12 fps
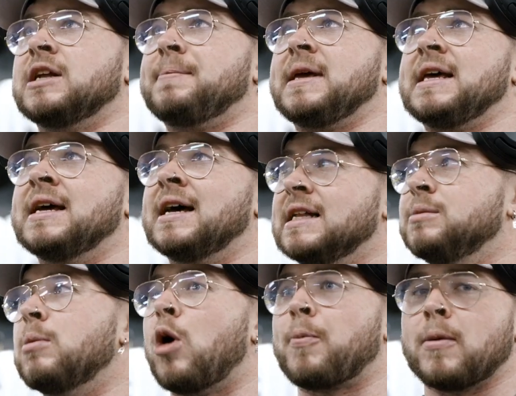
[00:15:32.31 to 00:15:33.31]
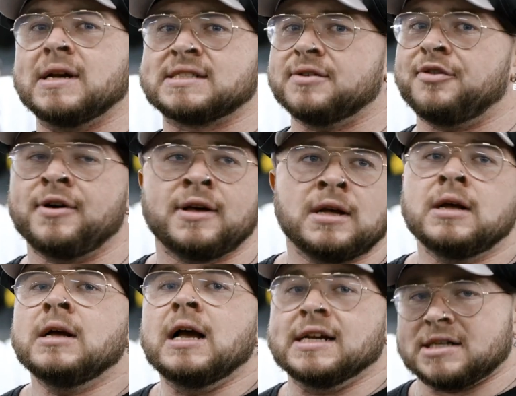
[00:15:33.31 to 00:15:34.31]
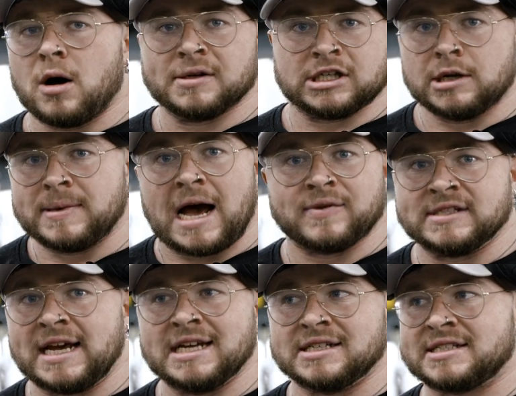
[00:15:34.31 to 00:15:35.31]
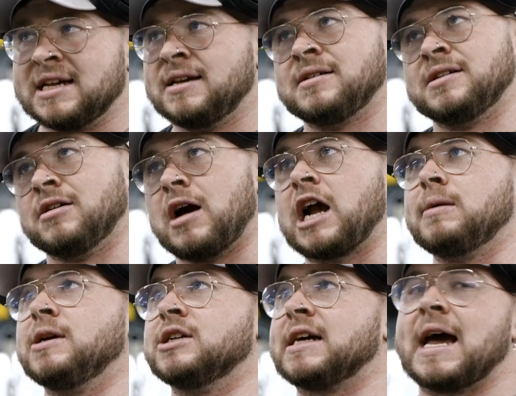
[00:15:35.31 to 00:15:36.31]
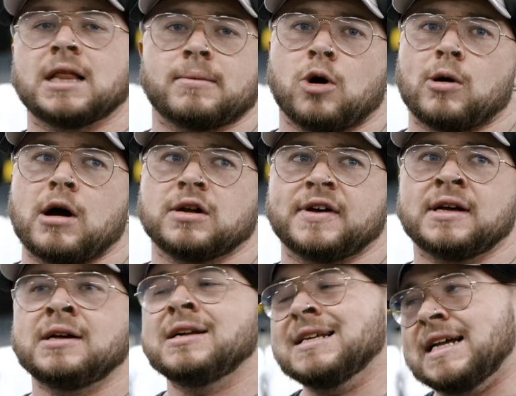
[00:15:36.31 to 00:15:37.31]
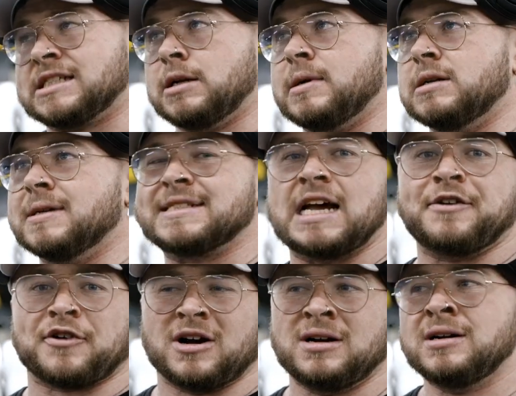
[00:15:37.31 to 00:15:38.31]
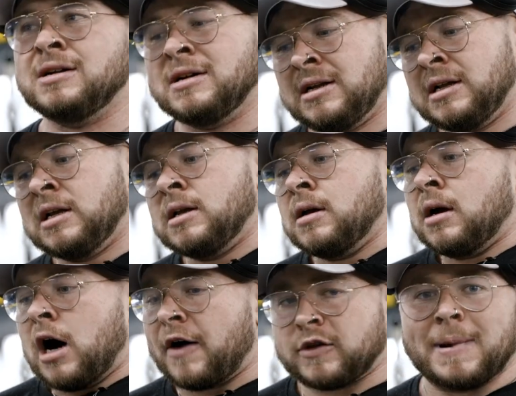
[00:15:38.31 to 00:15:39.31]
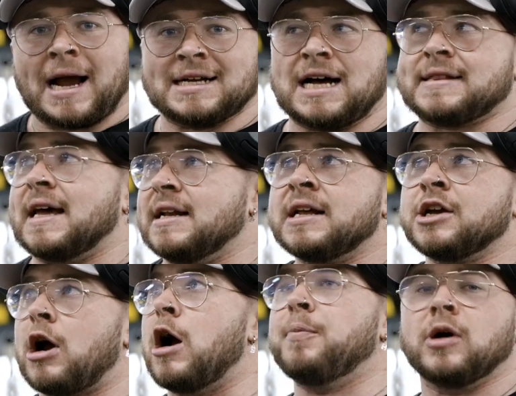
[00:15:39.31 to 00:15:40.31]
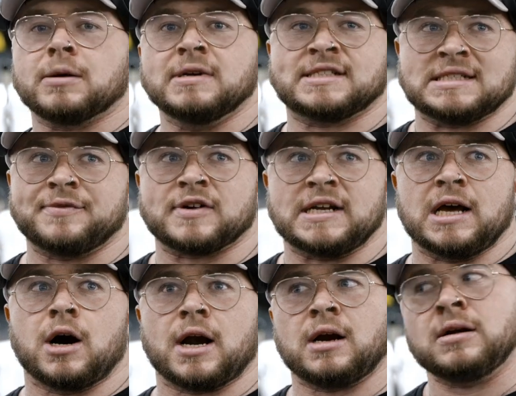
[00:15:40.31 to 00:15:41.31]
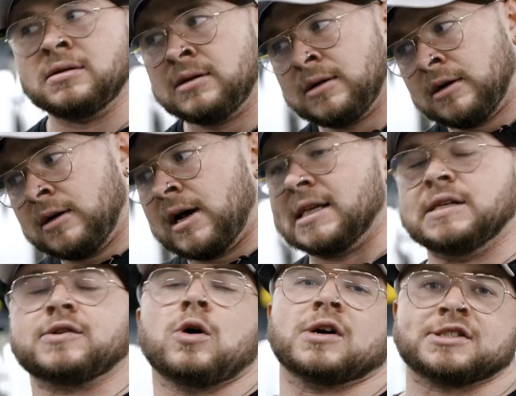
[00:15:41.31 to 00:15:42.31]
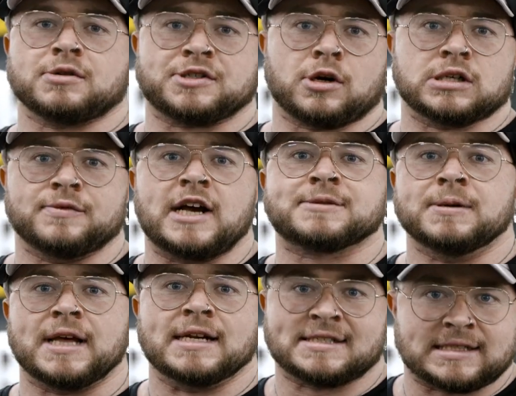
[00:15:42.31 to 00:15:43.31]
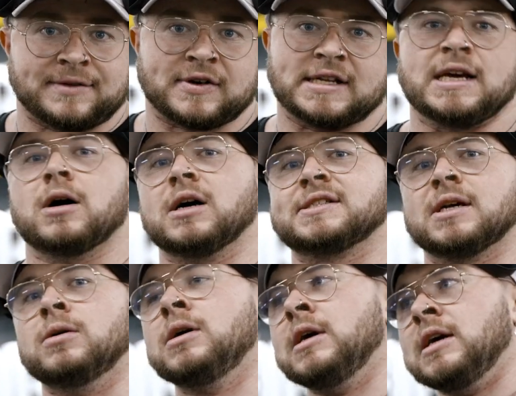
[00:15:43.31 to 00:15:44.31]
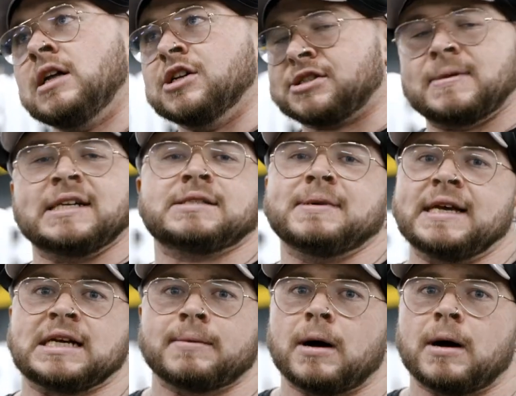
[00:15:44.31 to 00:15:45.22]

going to be a little bit more permissive is always going to be advantageous. You're arguably going to get a lot more out of it. It's going to be a little bit safer. Off the back of that then, your output can be significantly higher. And then of course the return on investment then is significantly higher. So there's some things to be thinking